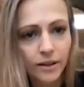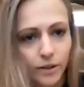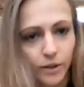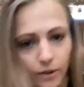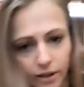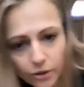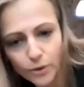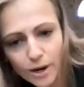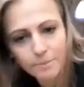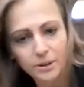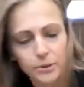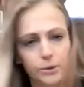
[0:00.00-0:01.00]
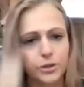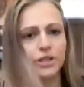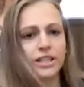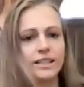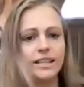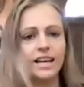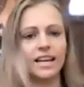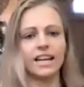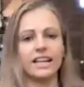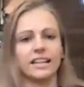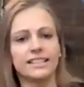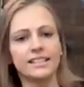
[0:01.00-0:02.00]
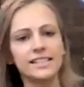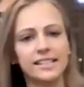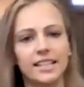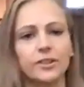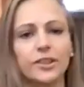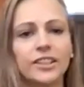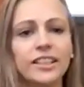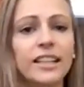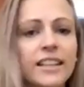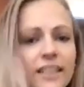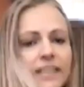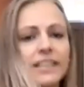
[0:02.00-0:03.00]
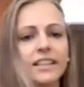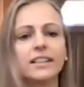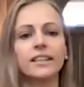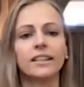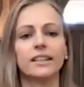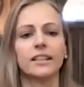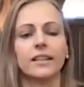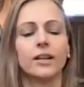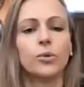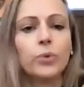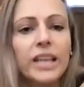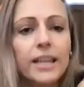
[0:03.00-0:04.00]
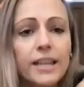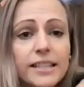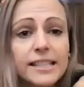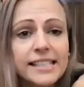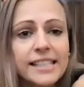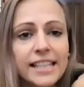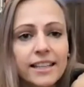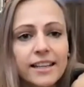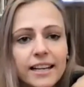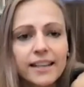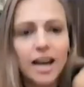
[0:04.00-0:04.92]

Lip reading: you can grab a cushion to sit on. And we're going to sit in